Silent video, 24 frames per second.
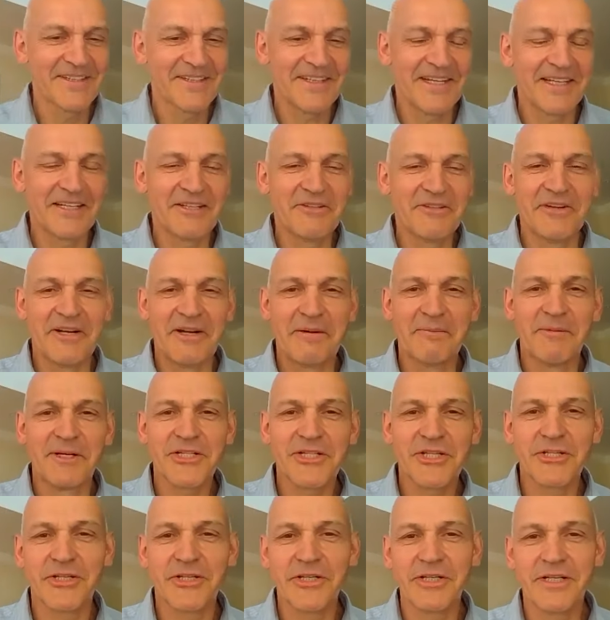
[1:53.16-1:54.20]
Thank you very much,
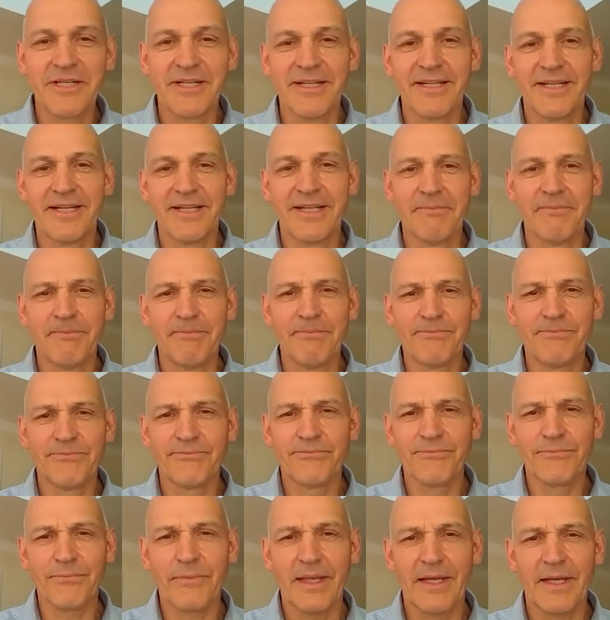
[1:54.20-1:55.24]
Gordon.
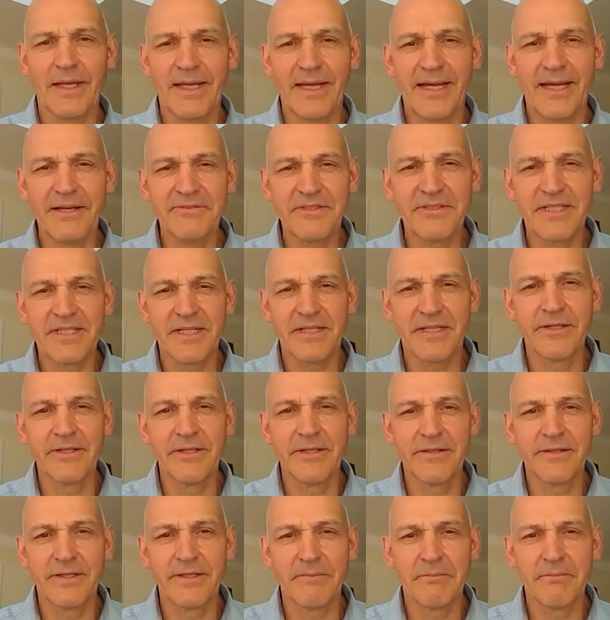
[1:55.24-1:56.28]
I have to tell you
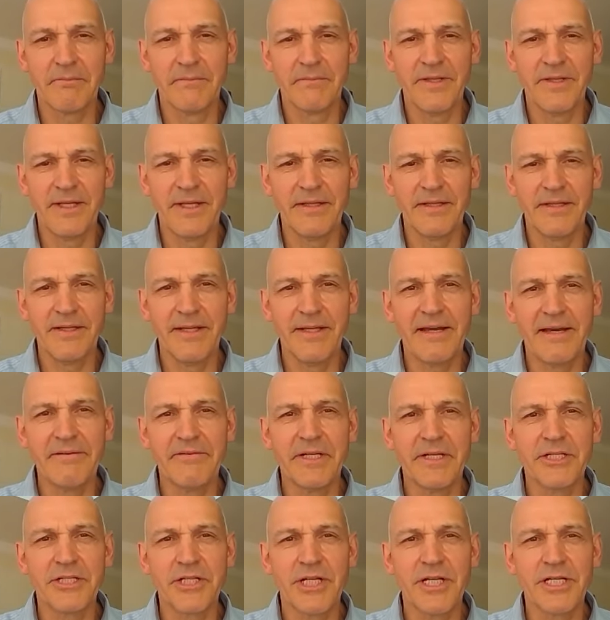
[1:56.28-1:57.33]
that the
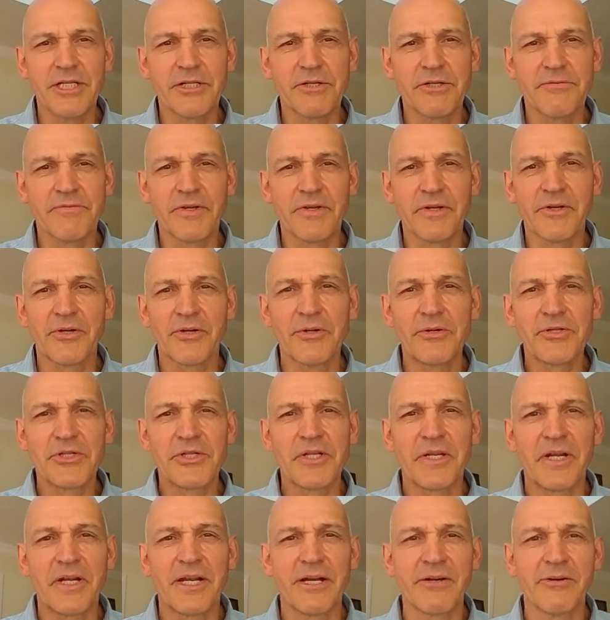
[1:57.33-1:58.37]
average age of the crews
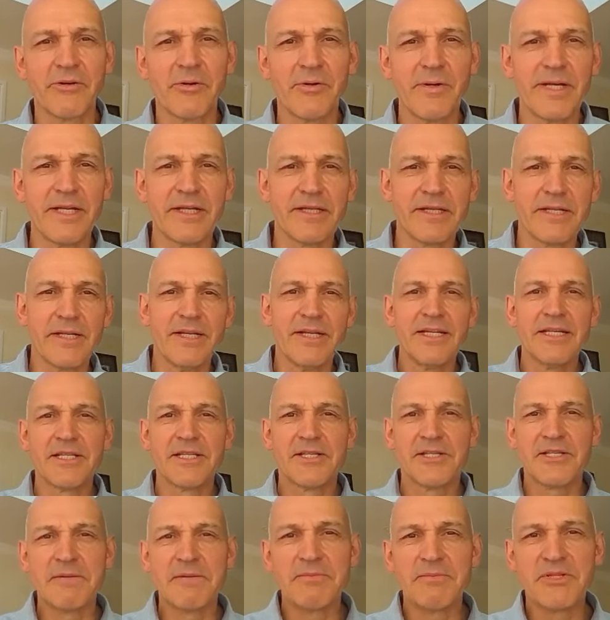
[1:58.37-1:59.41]
that I row in
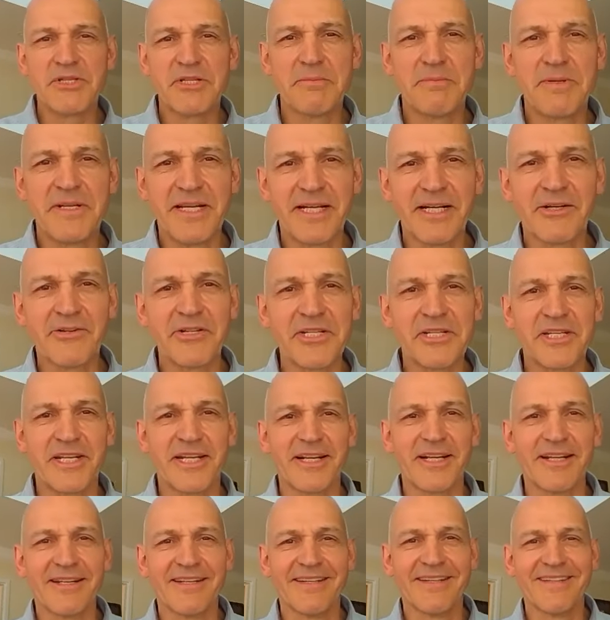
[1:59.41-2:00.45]
seems to be
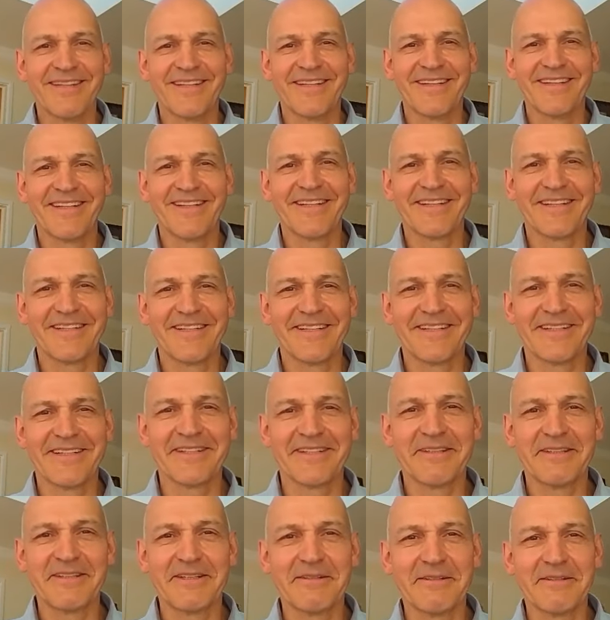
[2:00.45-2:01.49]
increasing
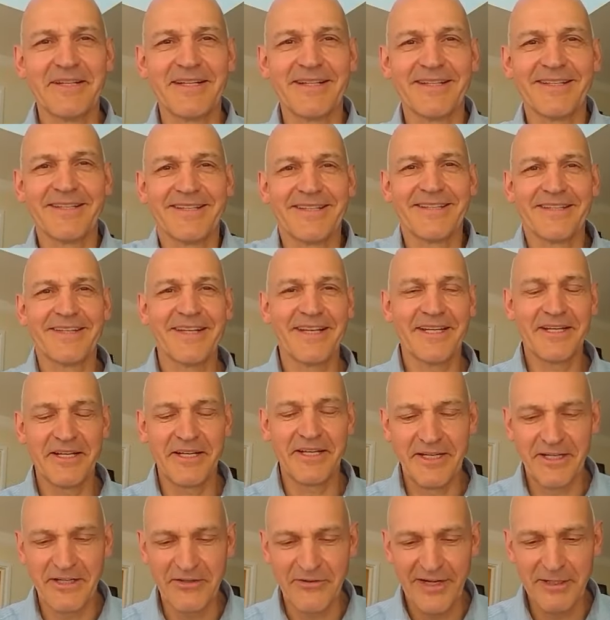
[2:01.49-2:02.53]
at an
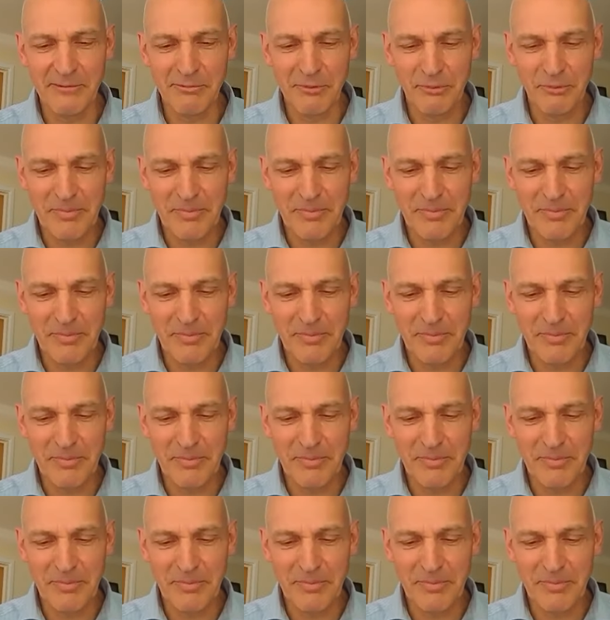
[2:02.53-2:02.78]
incredible